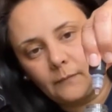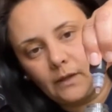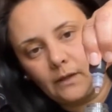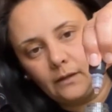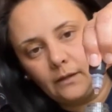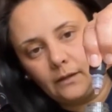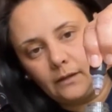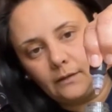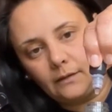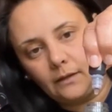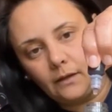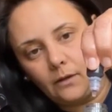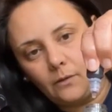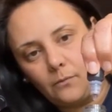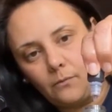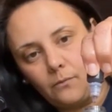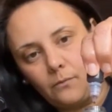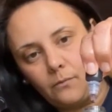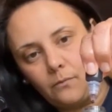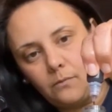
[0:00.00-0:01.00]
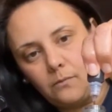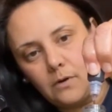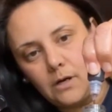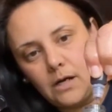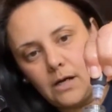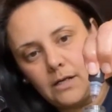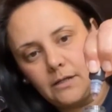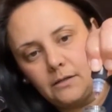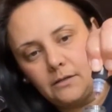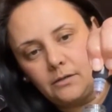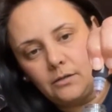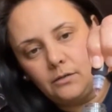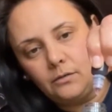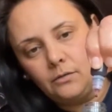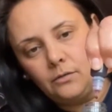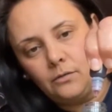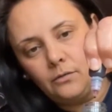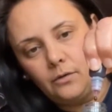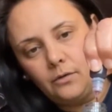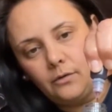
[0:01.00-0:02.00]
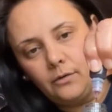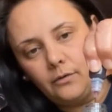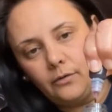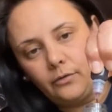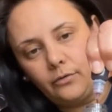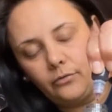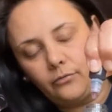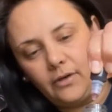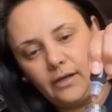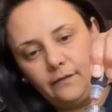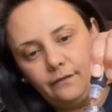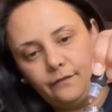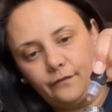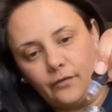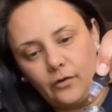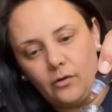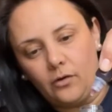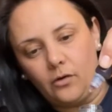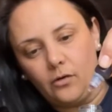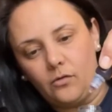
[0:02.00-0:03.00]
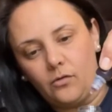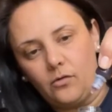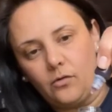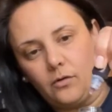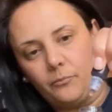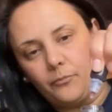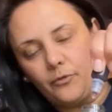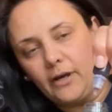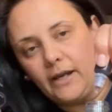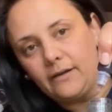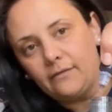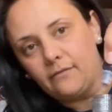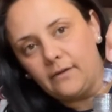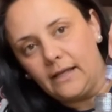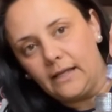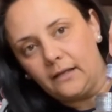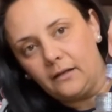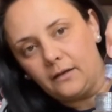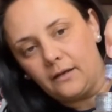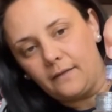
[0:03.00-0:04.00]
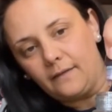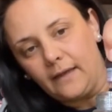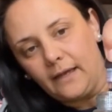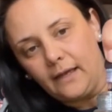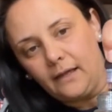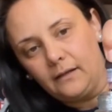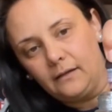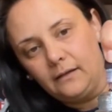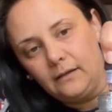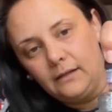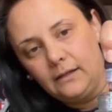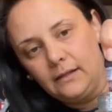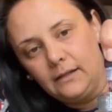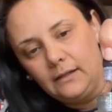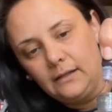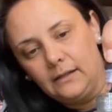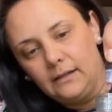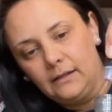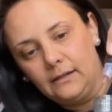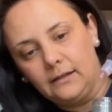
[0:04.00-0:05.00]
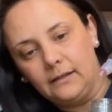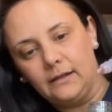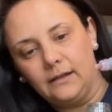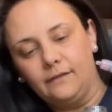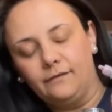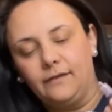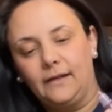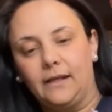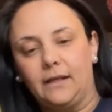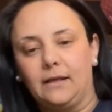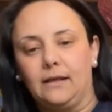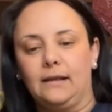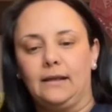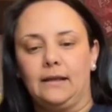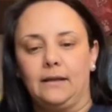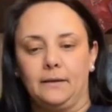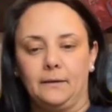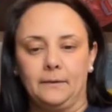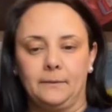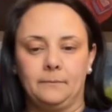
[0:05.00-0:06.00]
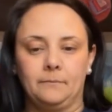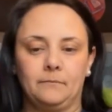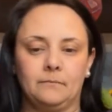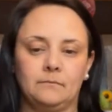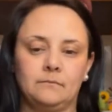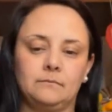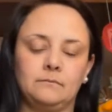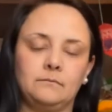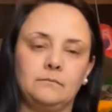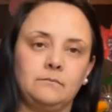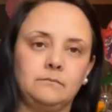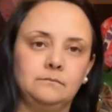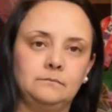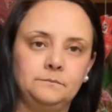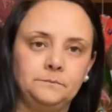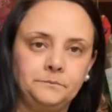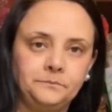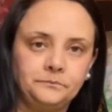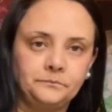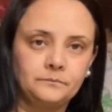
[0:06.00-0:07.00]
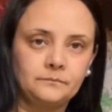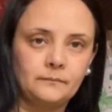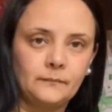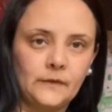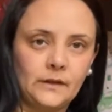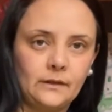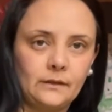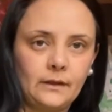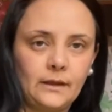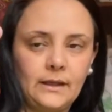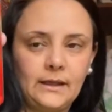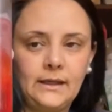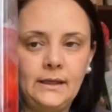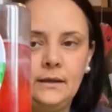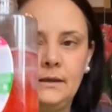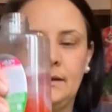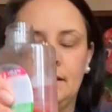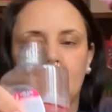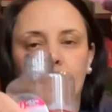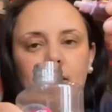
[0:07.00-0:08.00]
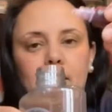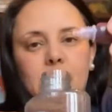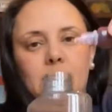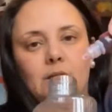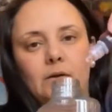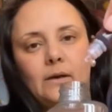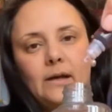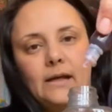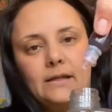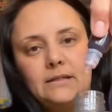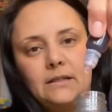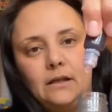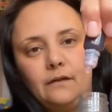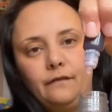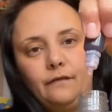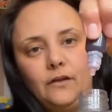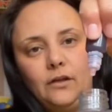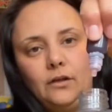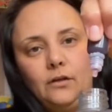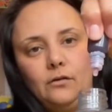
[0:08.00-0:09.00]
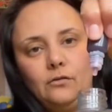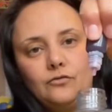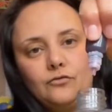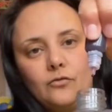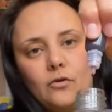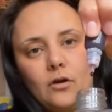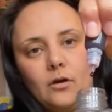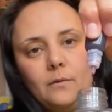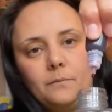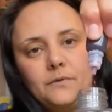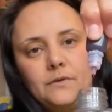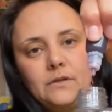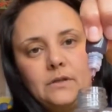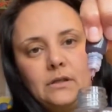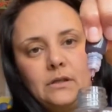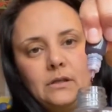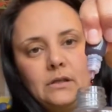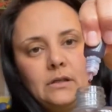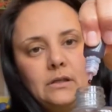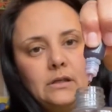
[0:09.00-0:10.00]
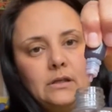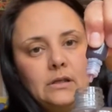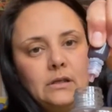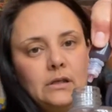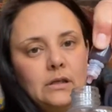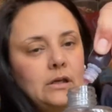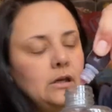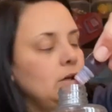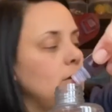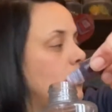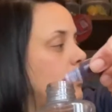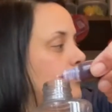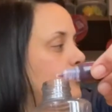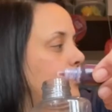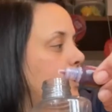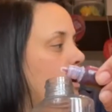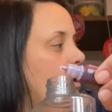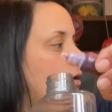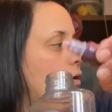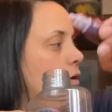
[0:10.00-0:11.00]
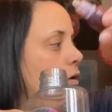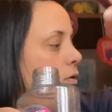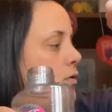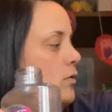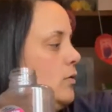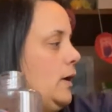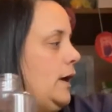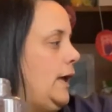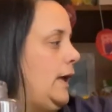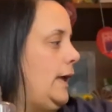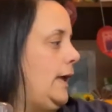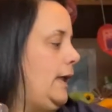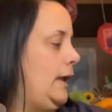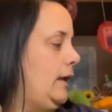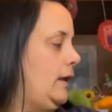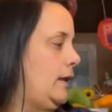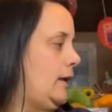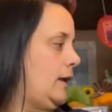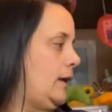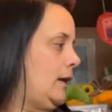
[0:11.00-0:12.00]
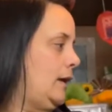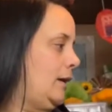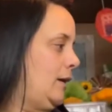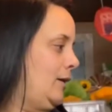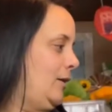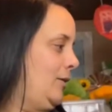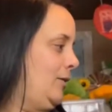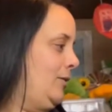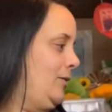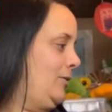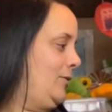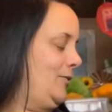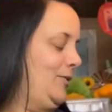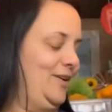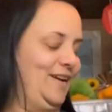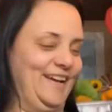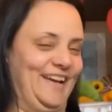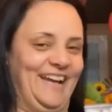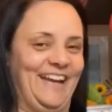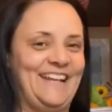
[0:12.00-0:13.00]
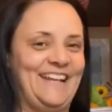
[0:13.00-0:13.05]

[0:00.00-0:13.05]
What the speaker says: Let's go 1, 2, 3, 4. Oh, bright red, look at that. Lovely colour. Okay, so adding a few drops of... Oh, hello. I